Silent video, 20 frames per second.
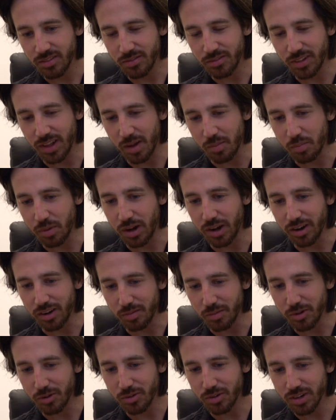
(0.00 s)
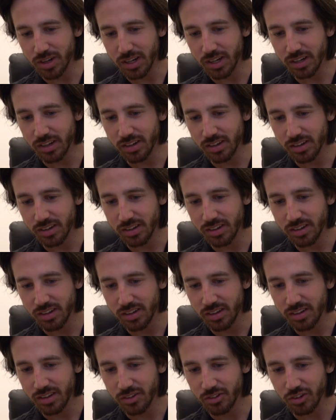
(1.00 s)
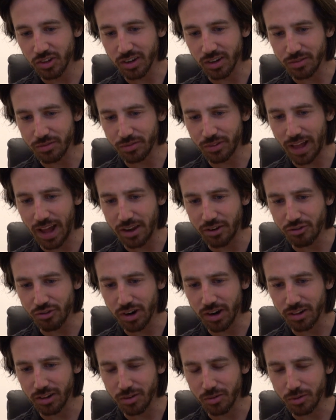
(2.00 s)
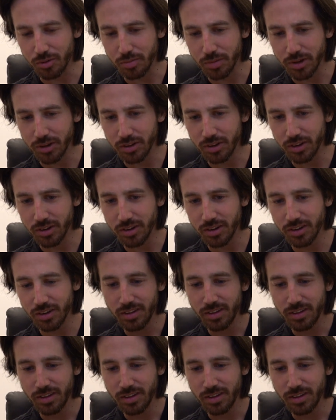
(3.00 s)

Flat bottom, okay. So like a flat trailer would be good.